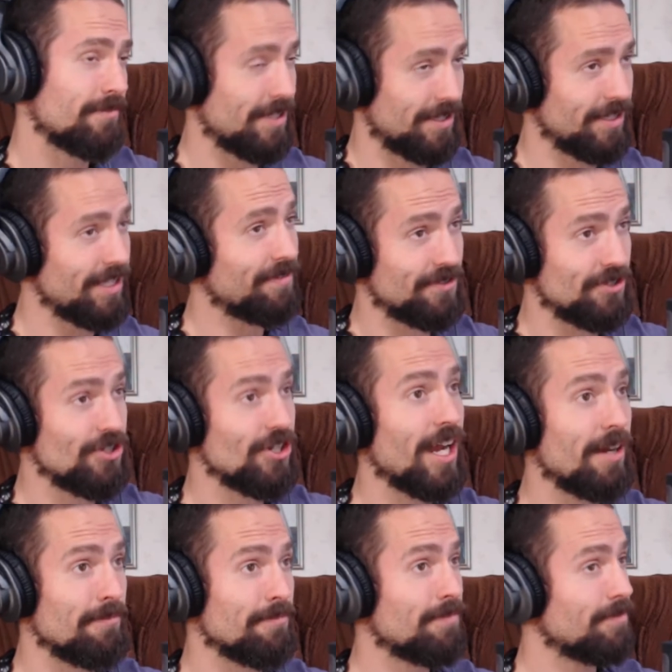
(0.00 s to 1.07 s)
cliff
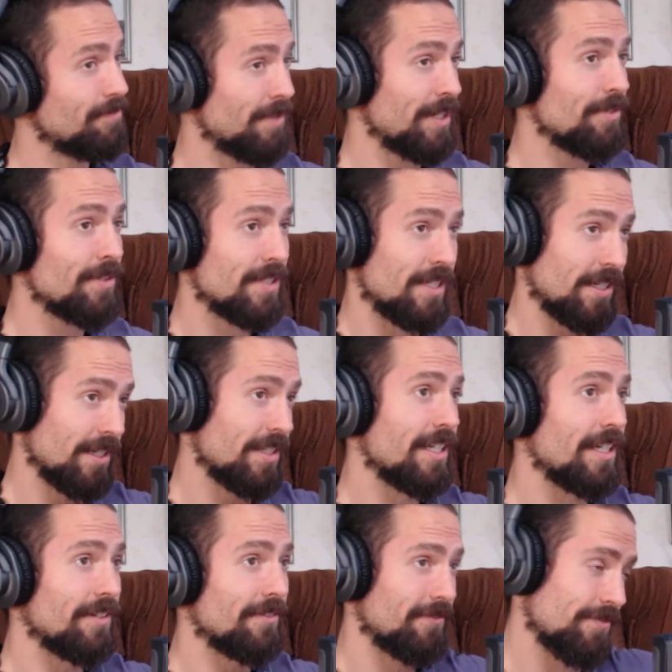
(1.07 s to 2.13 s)
jump, but it was a
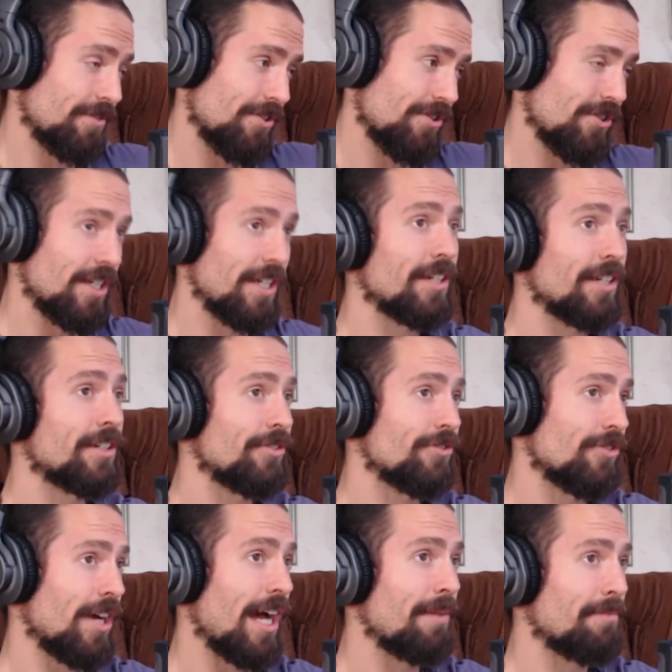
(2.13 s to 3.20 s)
cliff sheer
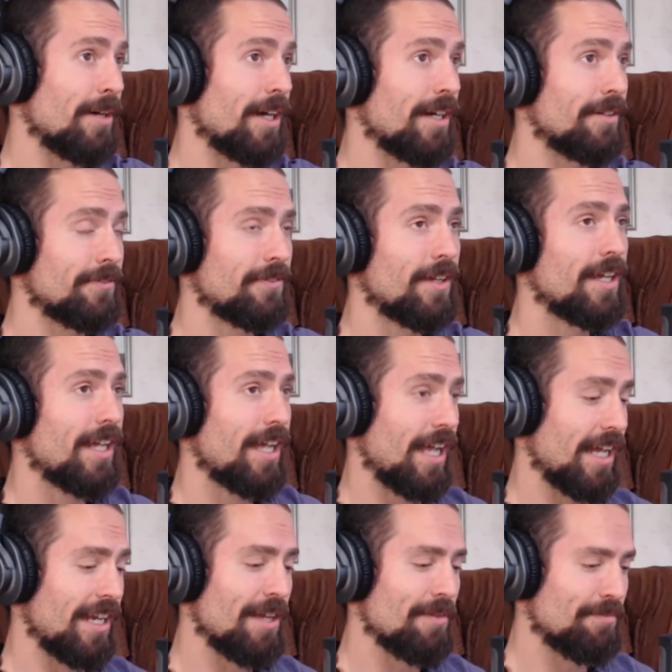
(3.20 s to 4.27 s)
drop off,
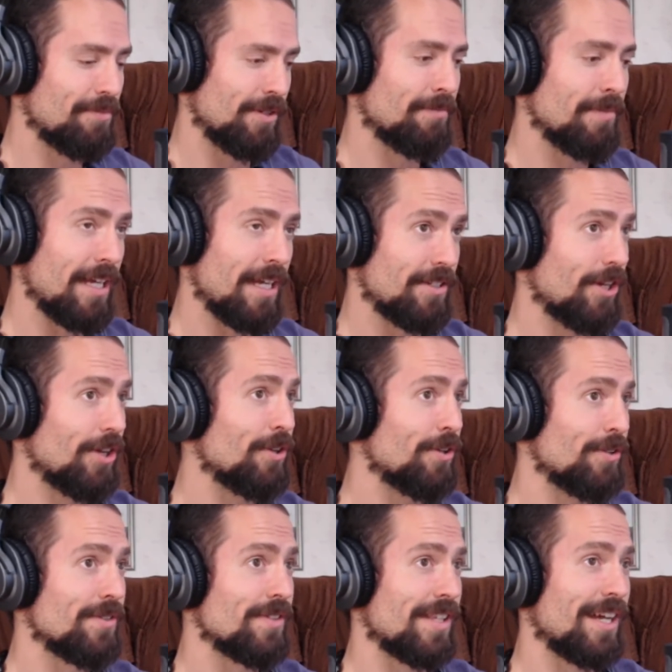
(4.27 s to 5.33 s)
and I put my
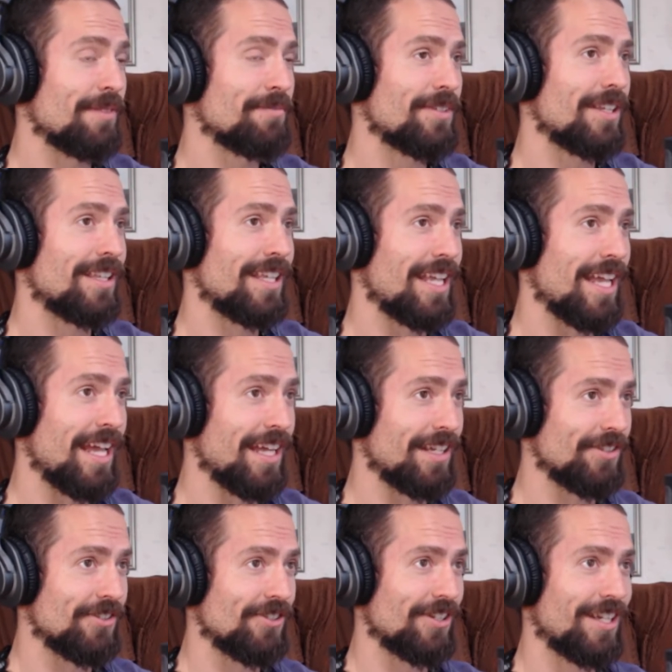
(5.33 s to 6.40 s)
toes up to the
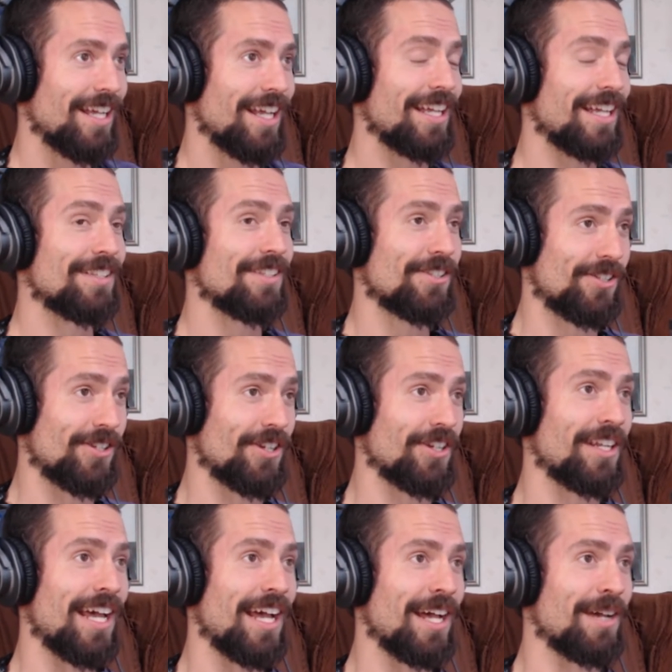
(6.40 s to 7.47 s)
edge and
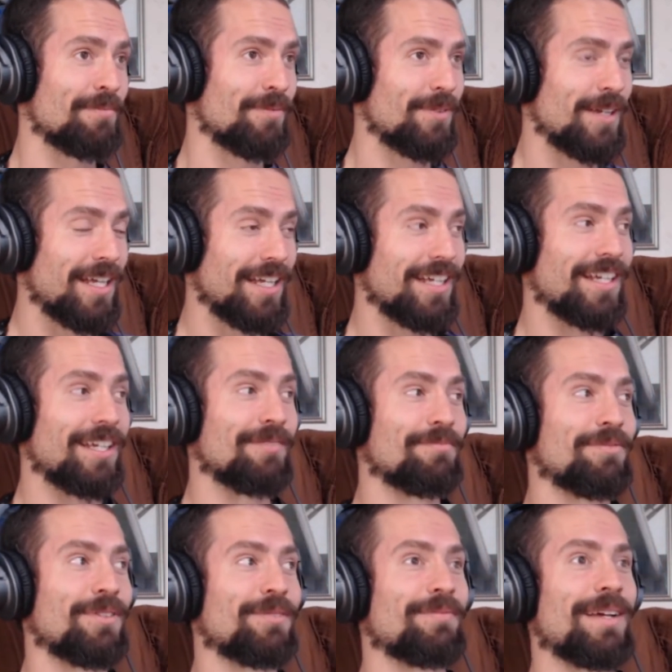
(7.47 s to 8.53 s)
stood up and
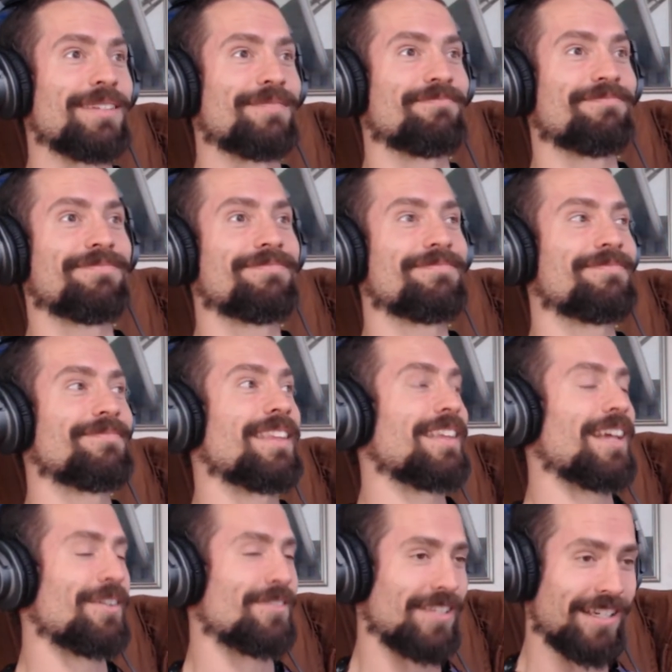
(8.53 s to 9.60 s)

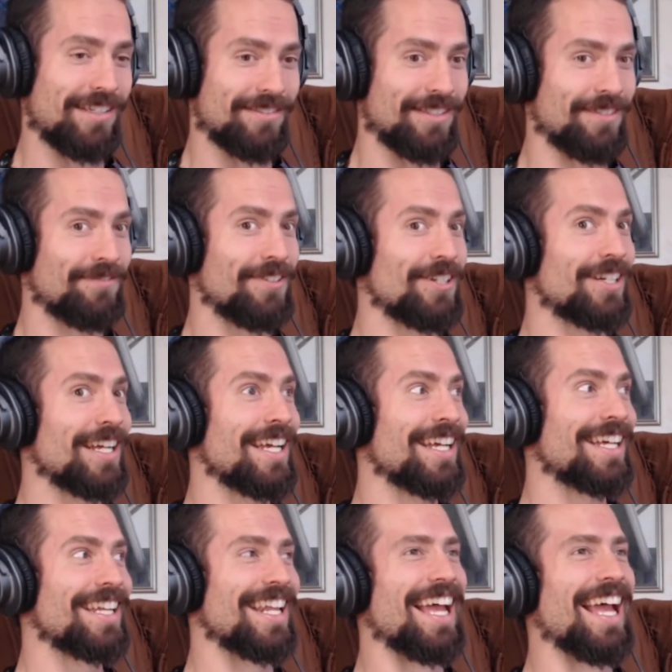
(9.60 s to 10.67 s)
I was like, lift your
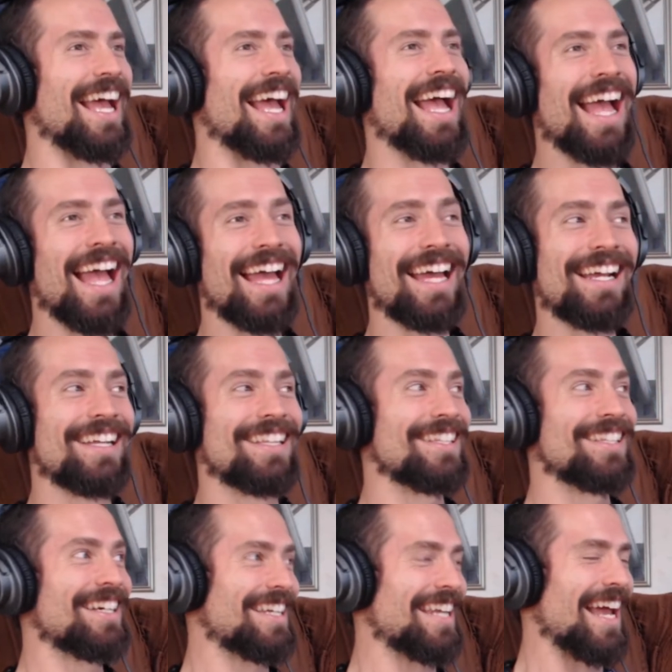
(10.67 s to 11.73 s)
head. And I
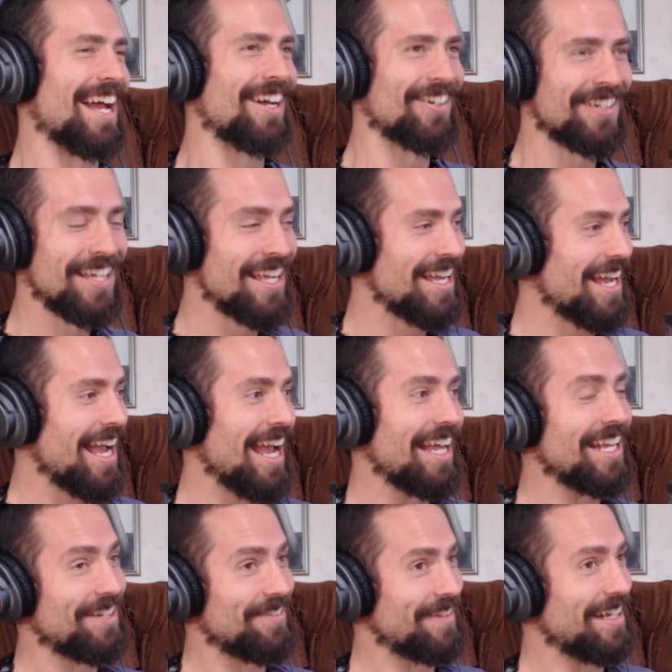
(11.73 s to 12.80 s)
looked out, and
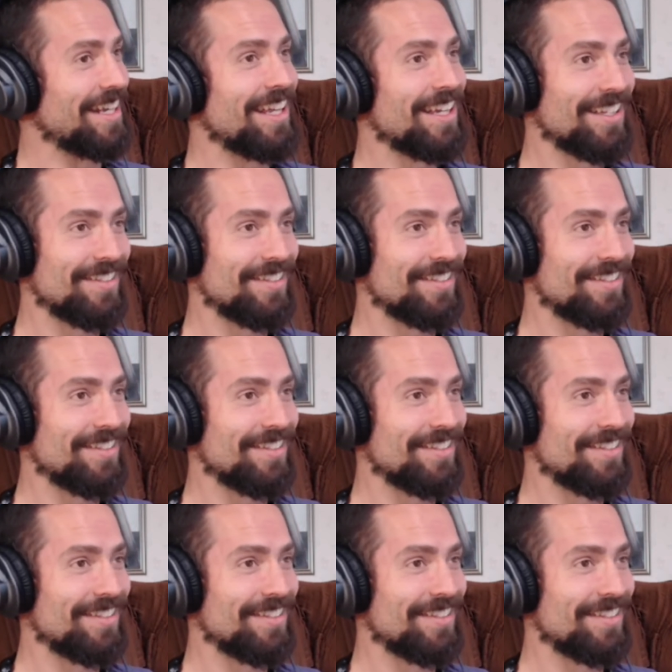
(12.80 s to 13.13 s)
I mean,